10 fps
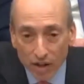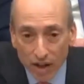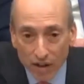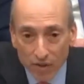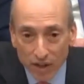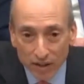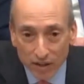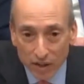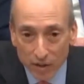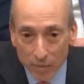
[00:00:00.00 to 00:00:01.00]
No, I think I've
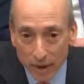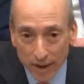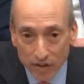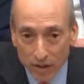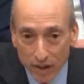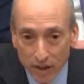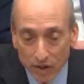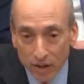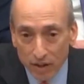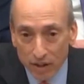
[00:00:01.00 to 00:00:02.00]
said this in the past
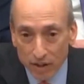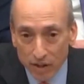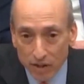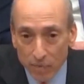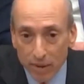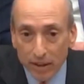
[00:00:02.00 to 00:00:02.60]
that I think that